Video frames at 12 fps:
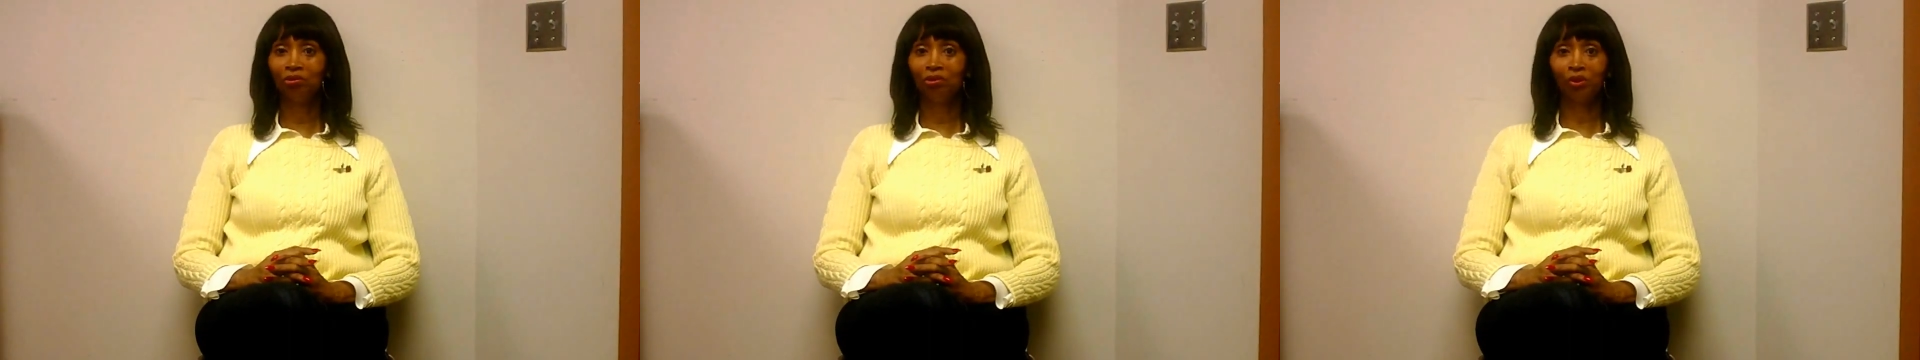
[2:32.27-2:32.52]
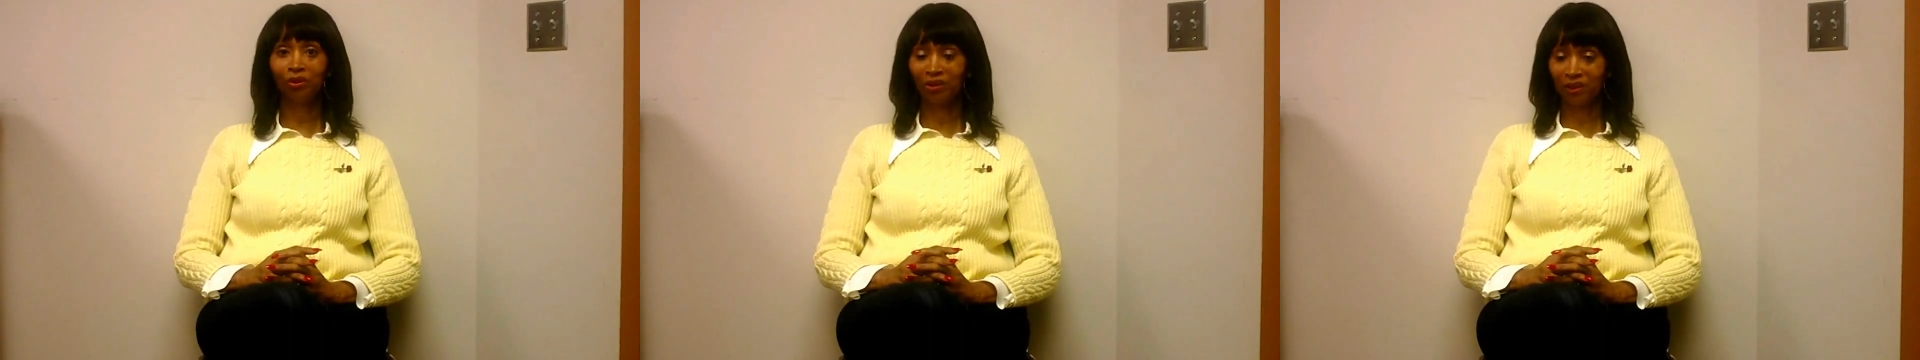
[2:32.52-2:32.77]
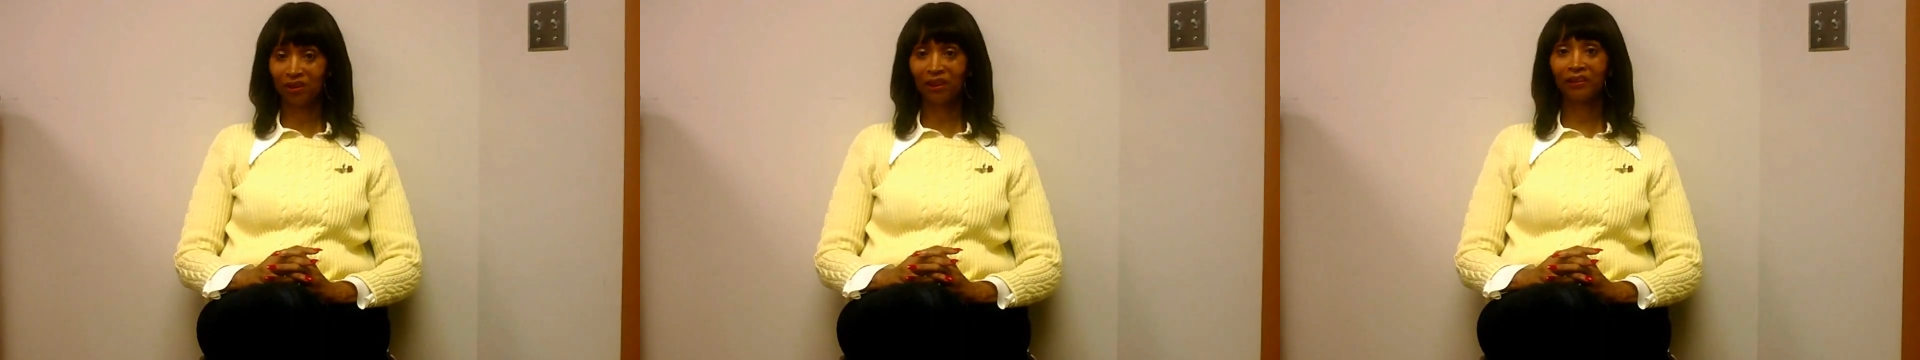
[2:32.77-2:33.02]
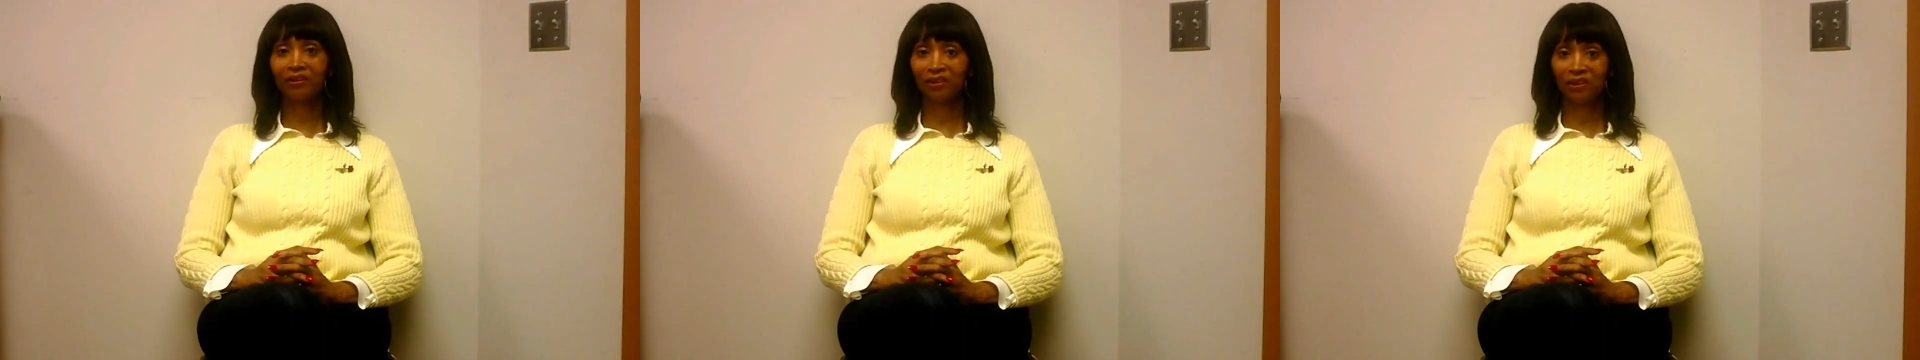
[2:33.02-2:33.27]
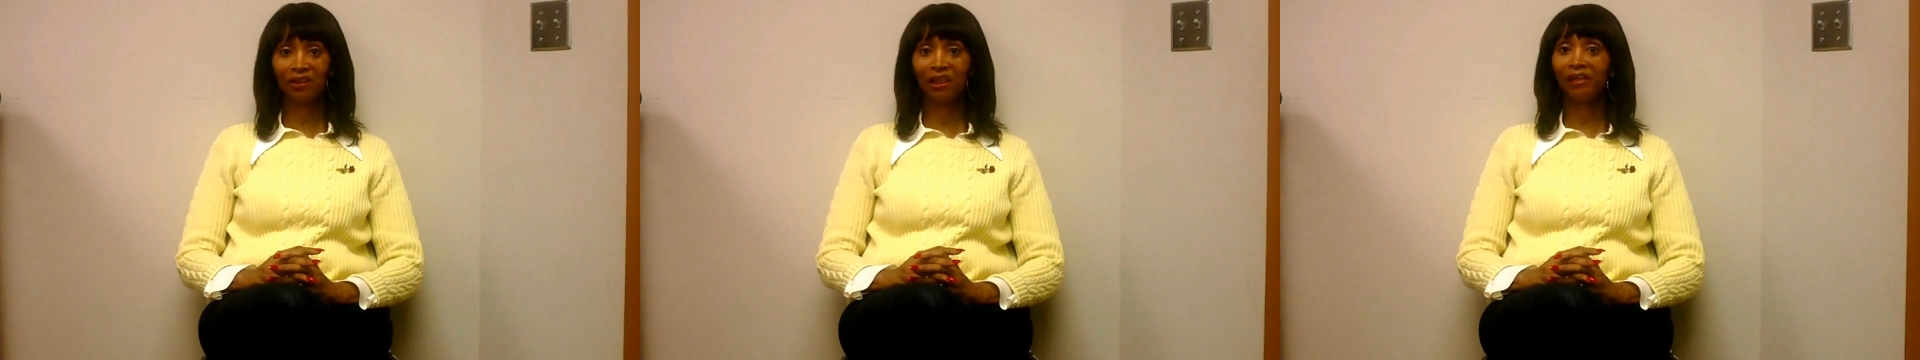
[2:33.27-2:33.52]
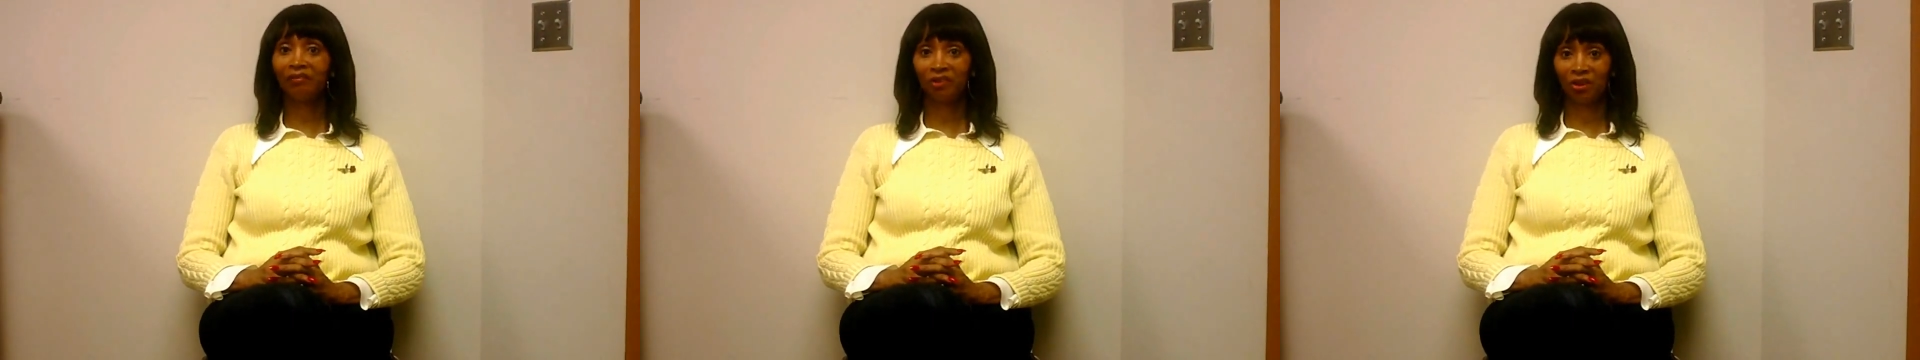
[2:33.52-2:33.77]
your successes in
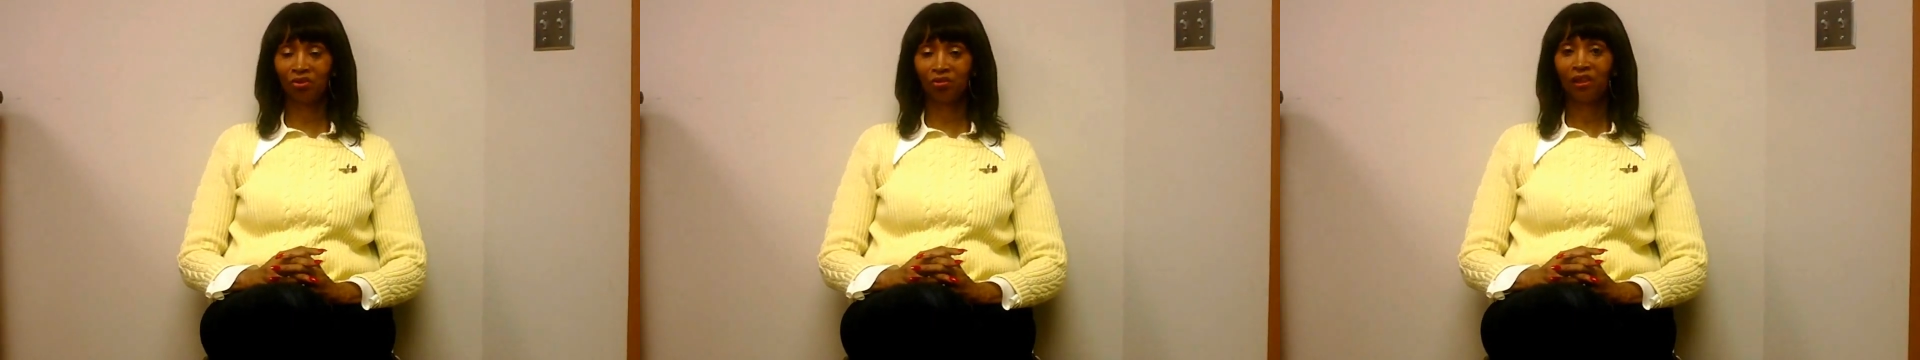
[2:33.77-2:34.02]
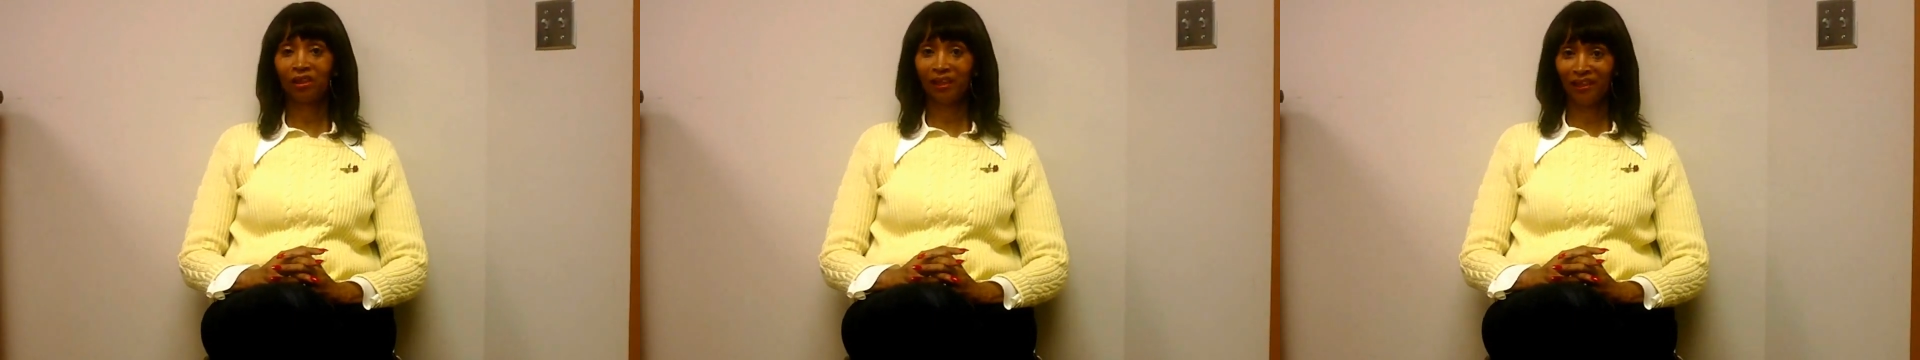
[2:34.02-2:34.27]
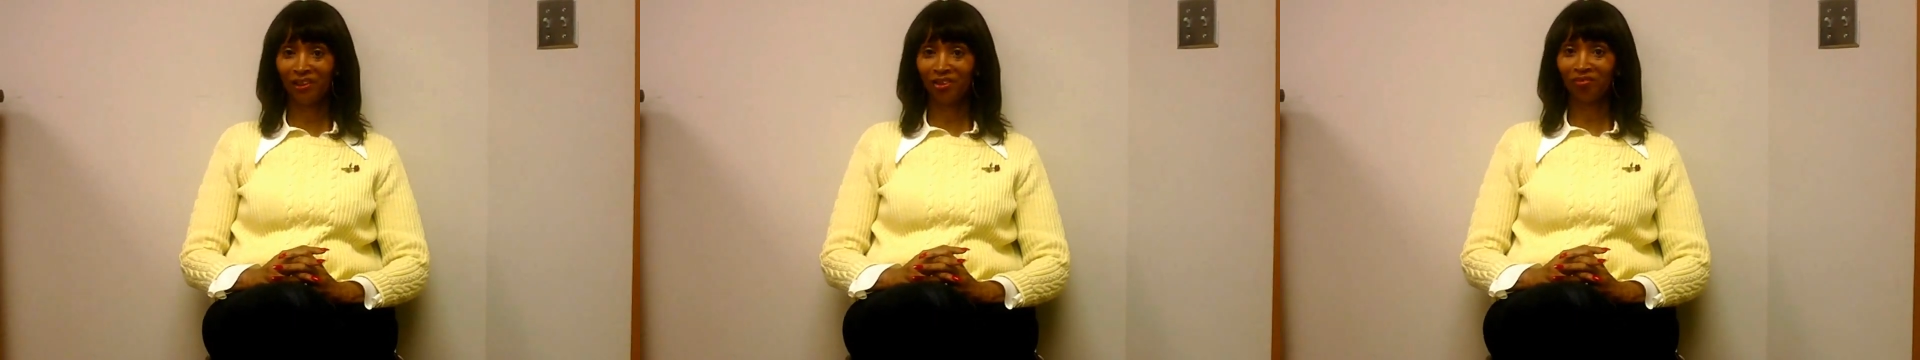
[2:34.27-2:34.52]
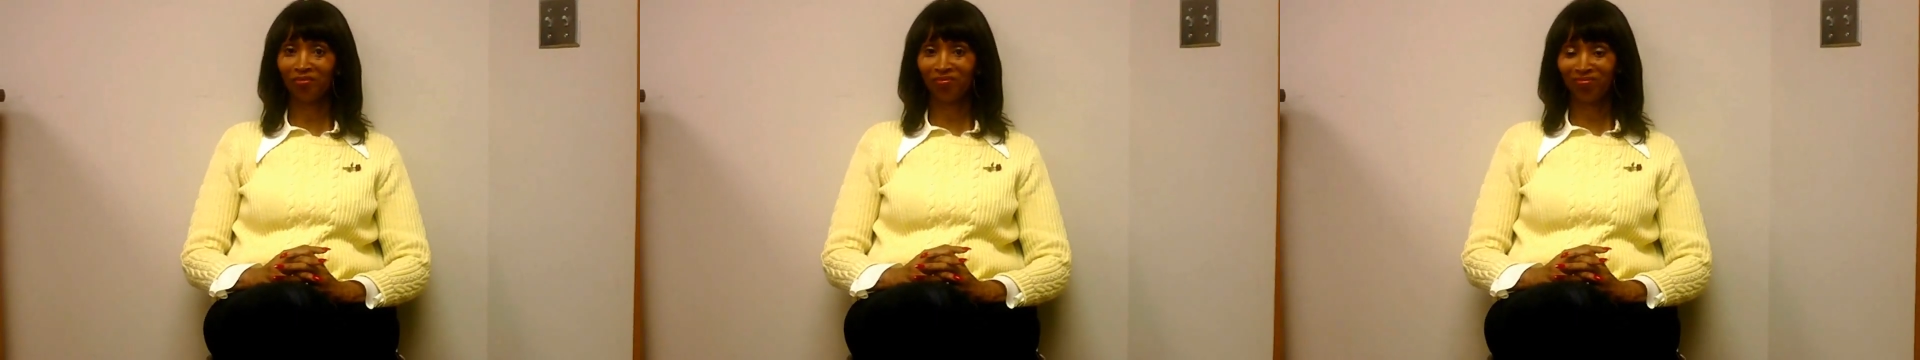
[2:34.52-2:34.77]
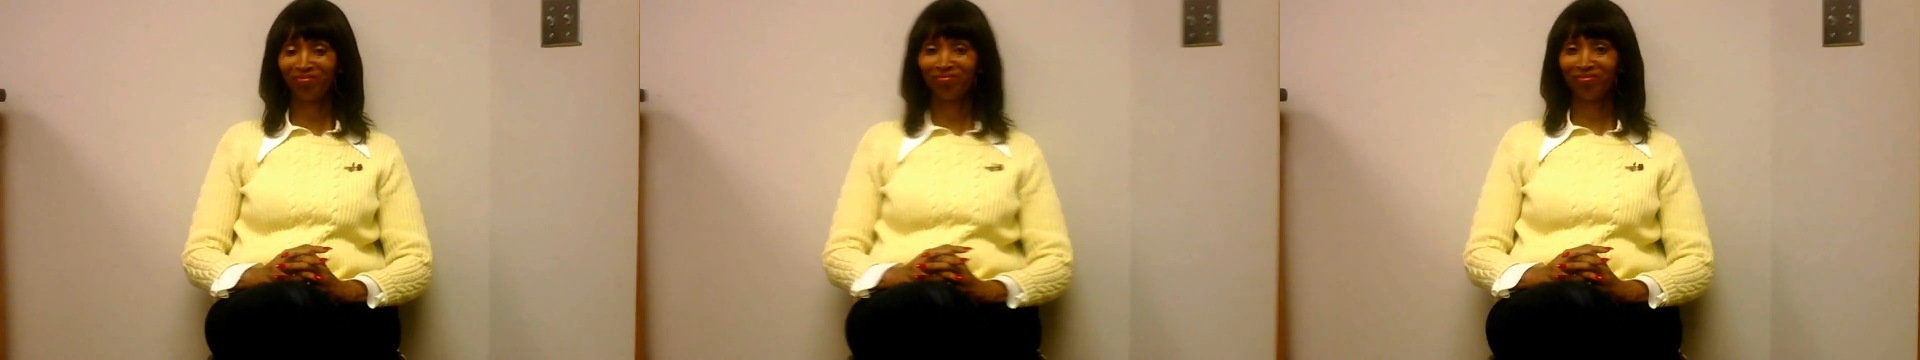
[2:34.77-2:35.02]
life, so thank you.